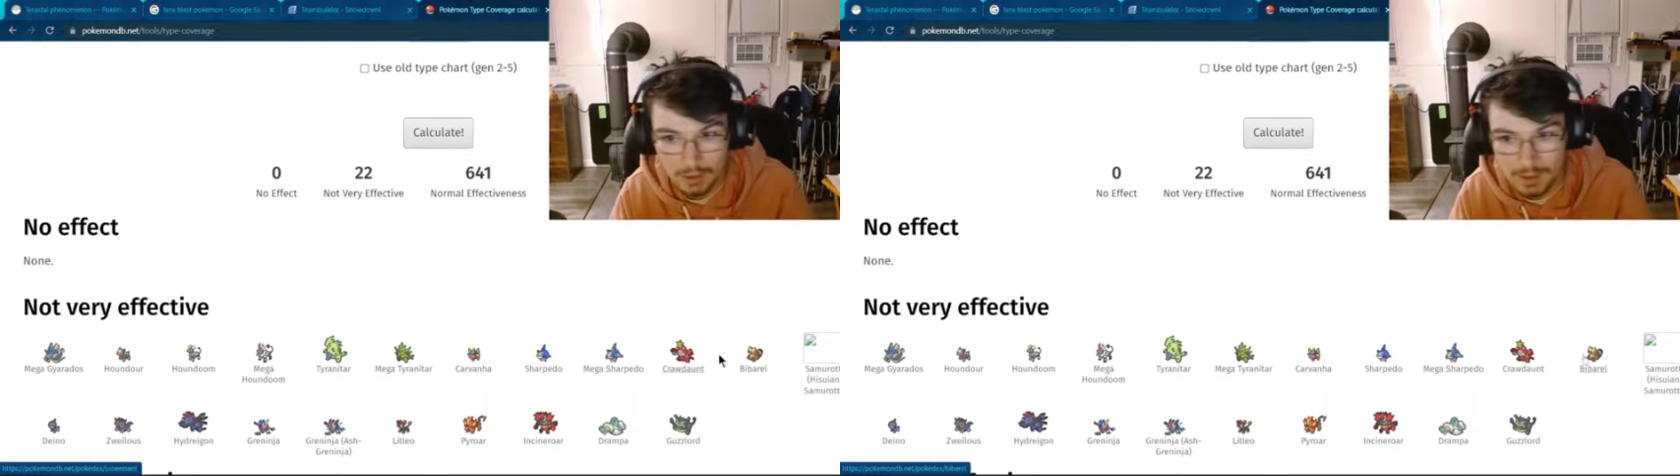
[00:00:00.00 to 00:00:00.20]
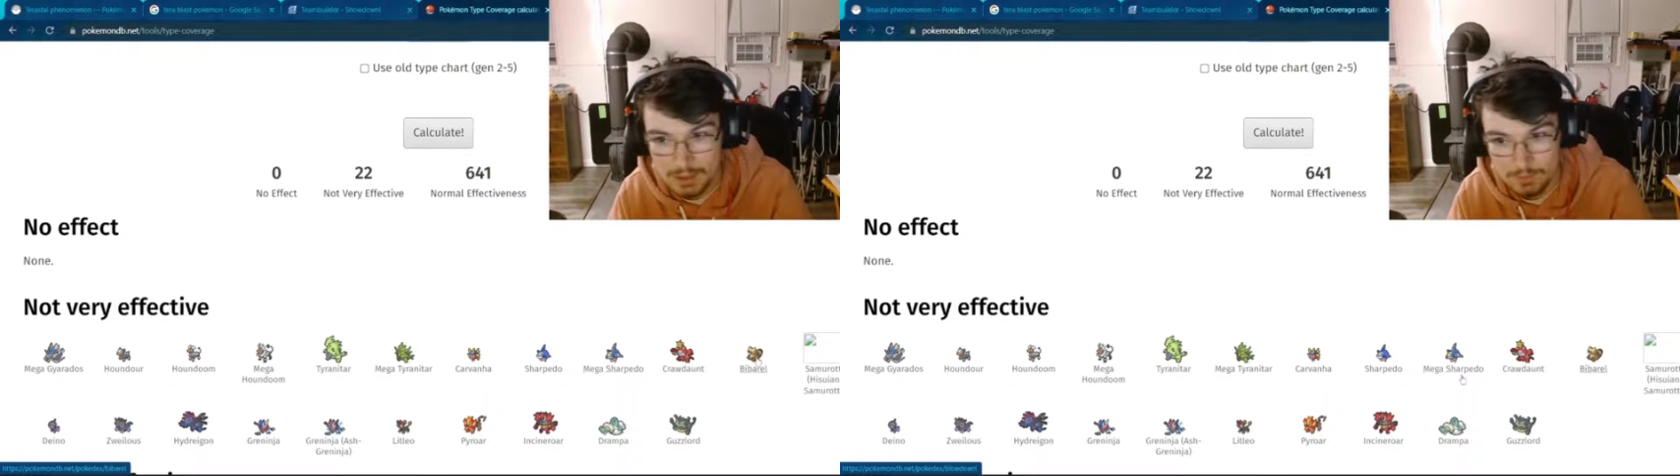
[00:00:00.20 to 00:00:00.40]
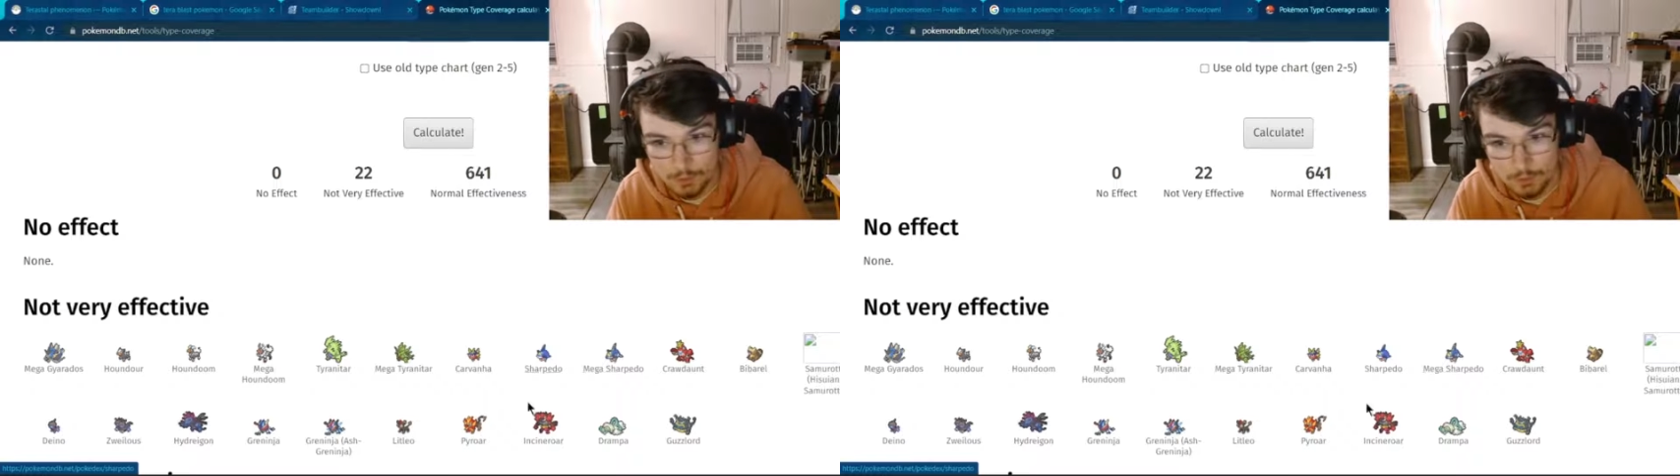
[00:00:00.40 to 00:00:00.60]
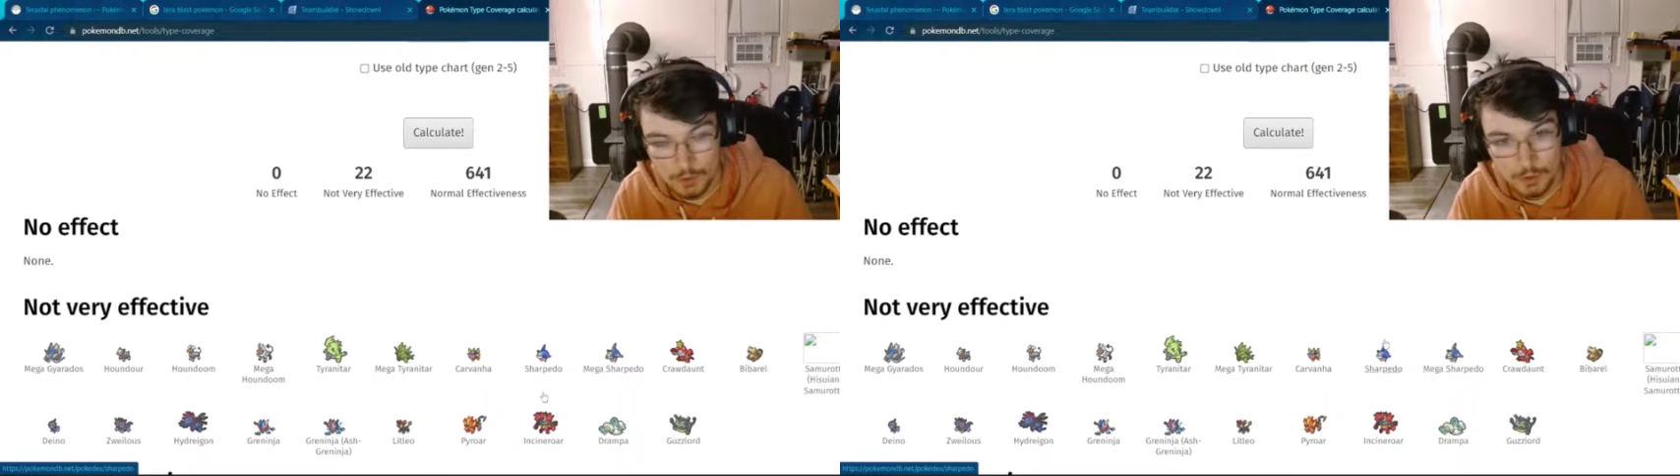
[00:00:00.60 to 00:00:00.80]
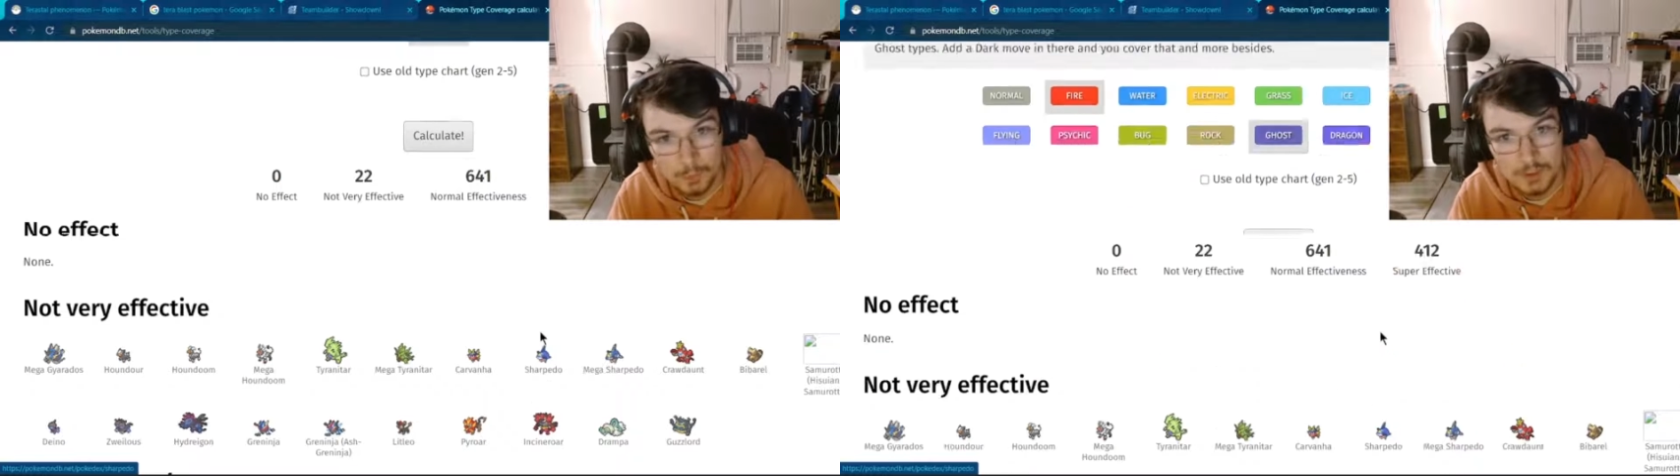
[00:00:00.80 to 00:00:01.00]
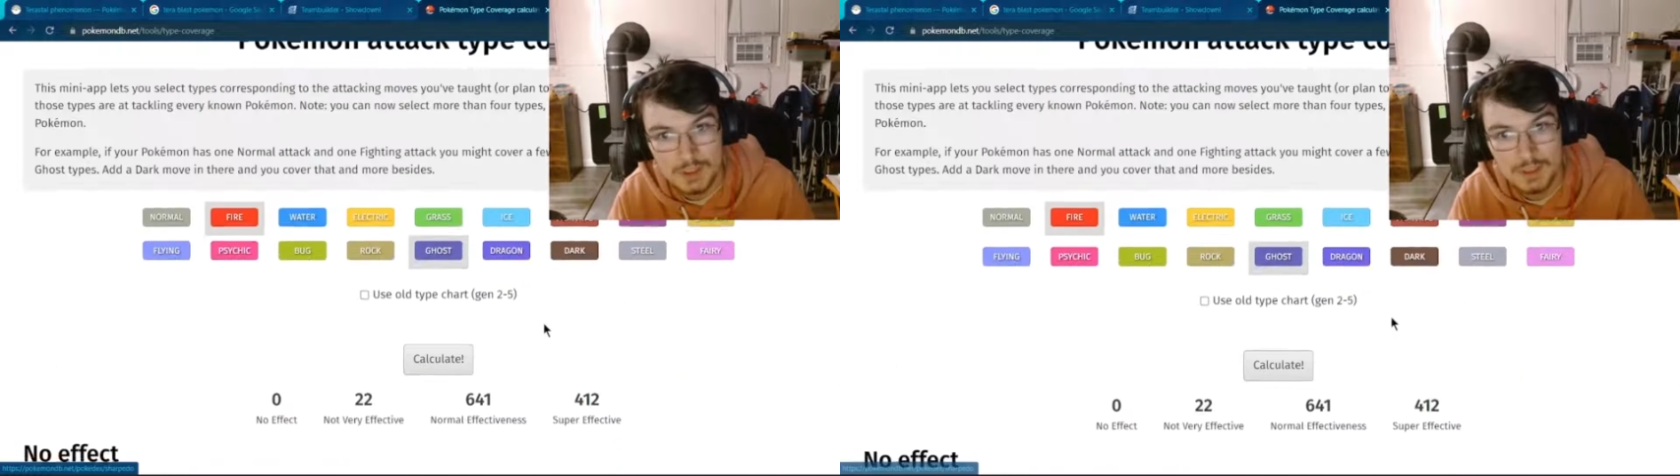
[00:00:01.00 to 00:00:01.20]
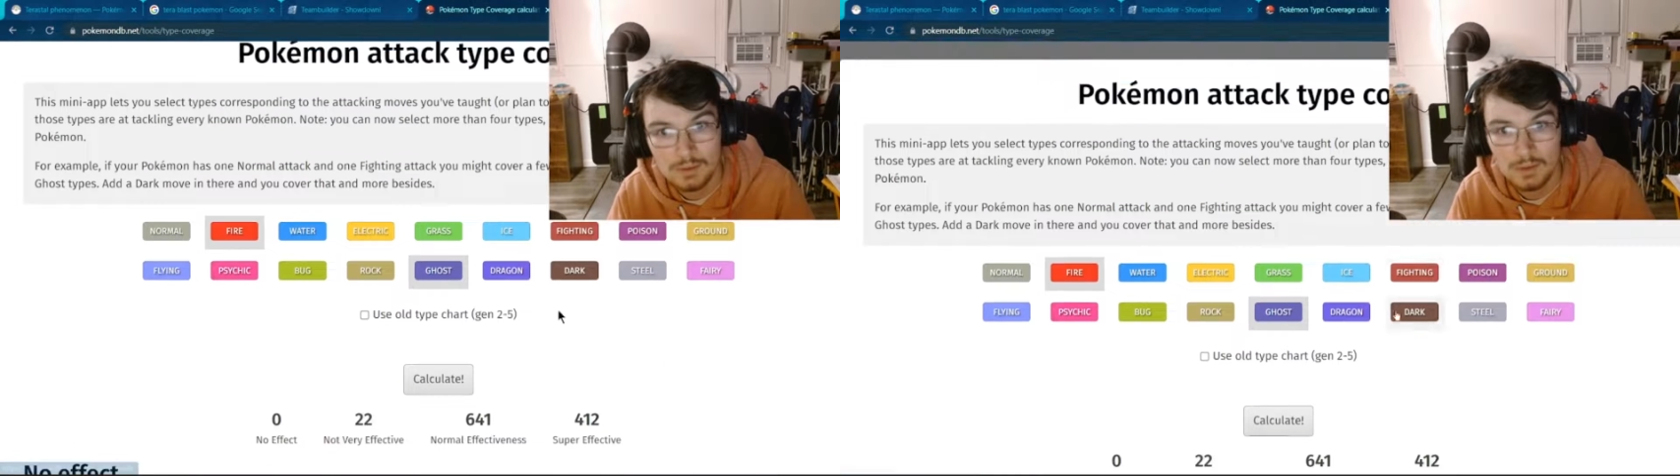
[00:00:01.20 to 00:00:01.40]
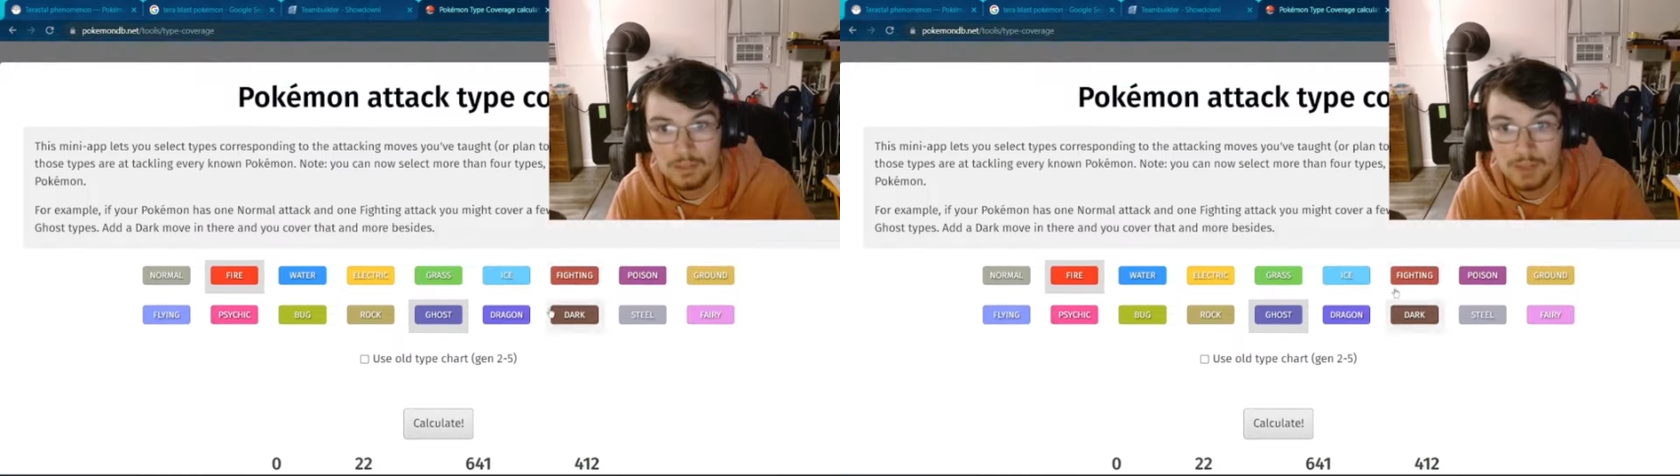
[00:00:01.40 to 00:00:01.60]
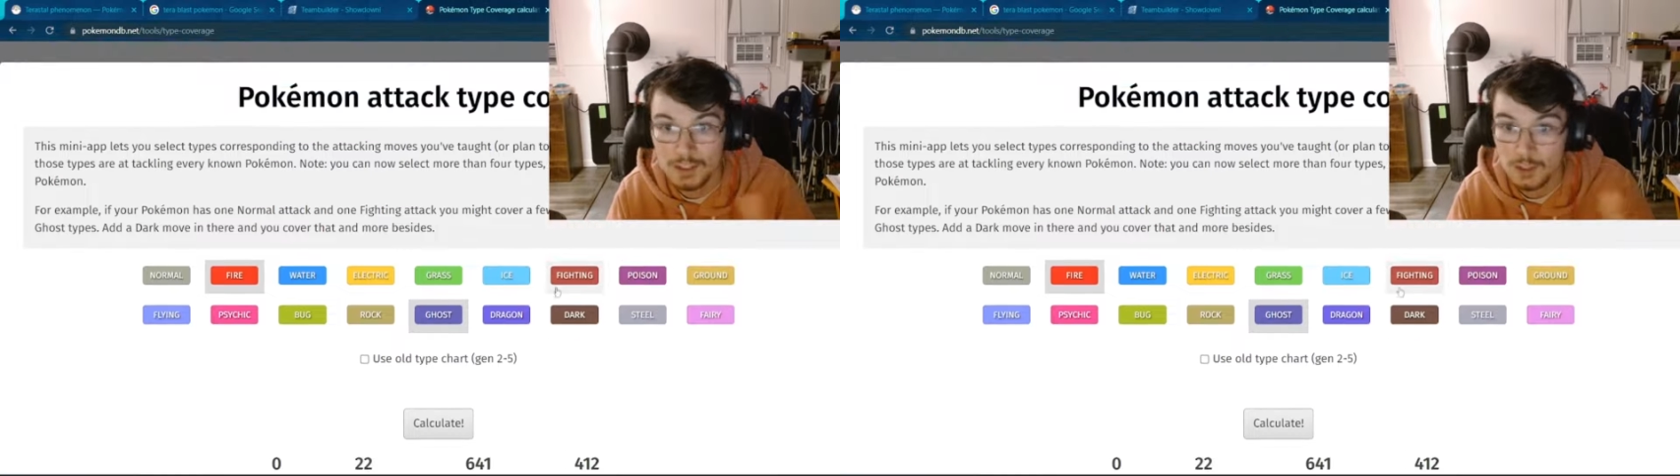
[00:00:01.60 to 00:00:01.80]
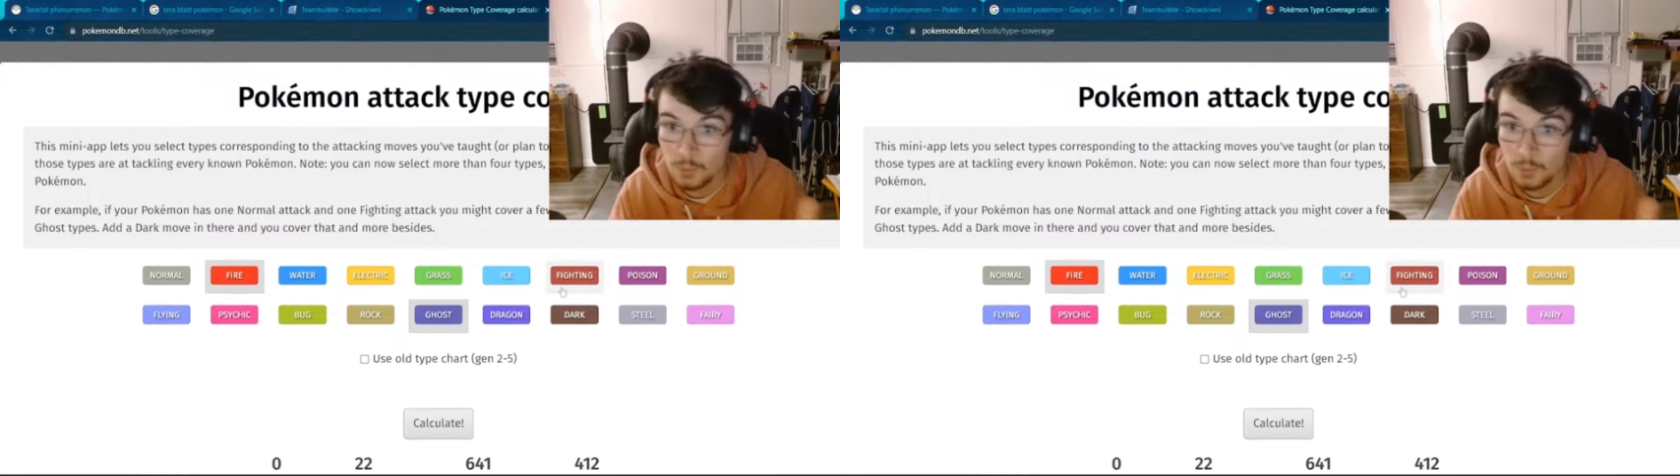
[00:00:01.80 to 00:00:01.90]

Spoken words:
except for a few normals. That's all